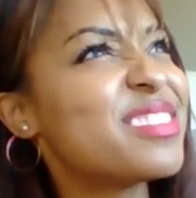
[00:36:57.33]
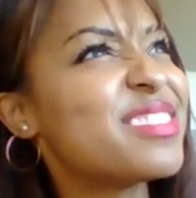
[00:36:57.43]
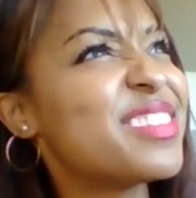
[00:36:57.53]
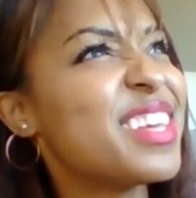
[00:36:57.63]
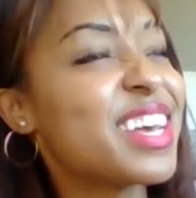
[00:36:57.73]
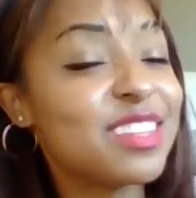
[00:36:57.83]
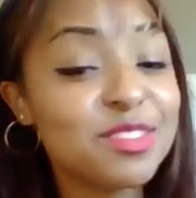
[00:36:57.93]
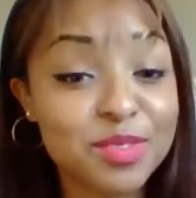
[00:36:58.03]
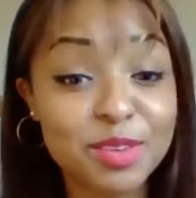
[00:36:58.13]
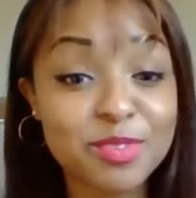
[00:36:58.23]
Just
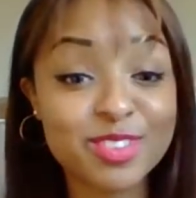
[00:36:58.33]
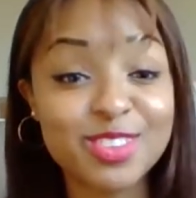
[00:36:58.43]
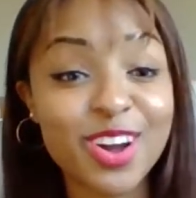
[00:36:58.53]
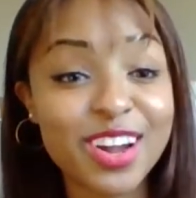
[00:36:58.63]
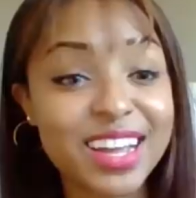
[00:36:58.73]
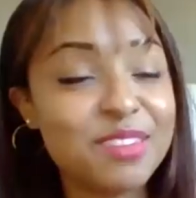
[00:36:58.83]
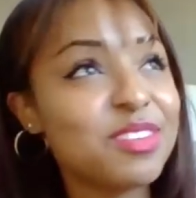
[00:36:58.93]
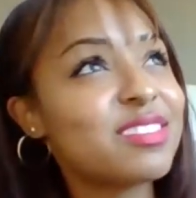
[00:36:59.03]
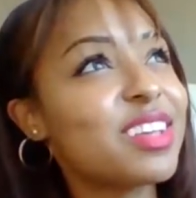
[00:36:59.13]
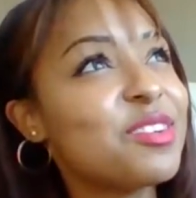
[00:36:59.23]
because it was dark, and
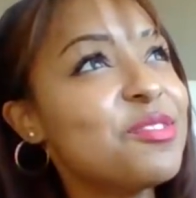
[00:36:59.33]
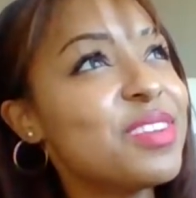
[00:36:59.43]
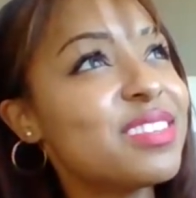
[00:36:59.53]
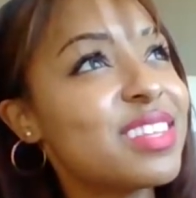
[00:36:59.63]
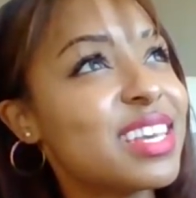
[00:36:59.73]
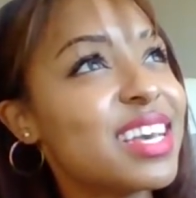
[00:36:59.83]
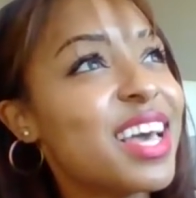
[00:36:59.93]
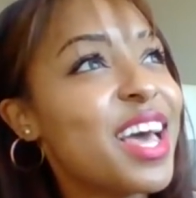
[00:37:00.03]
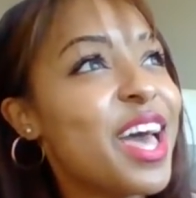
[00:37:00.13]
we're just like, who is he?